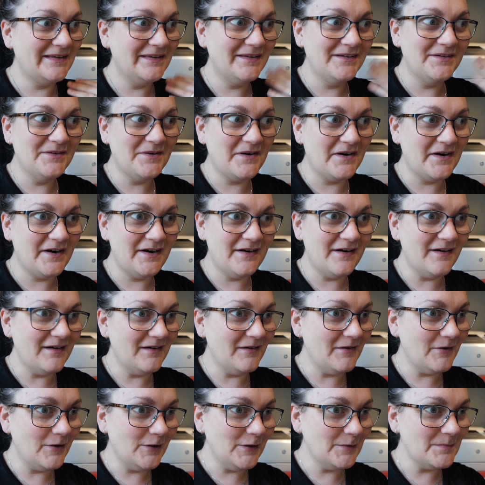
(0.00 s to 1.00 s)
You
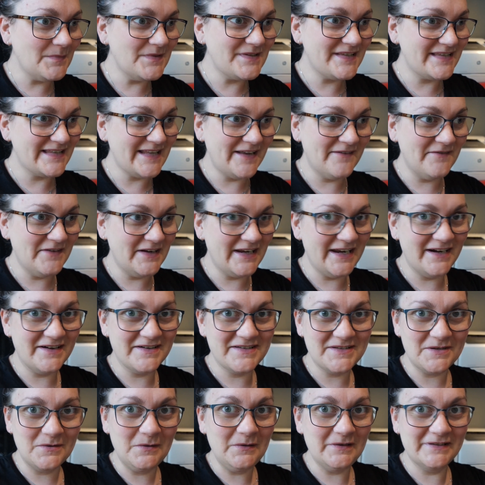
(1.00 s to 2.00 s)
are almost 7
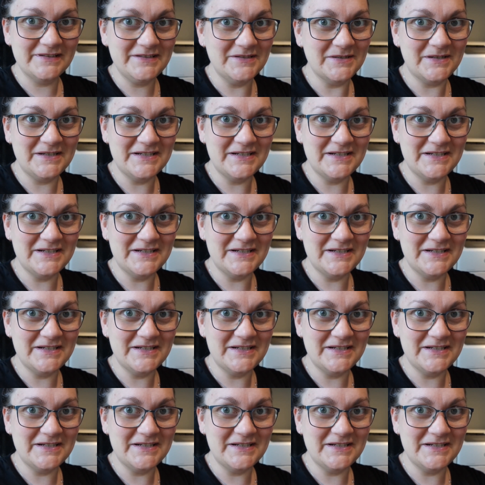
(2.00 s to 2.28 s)
years old.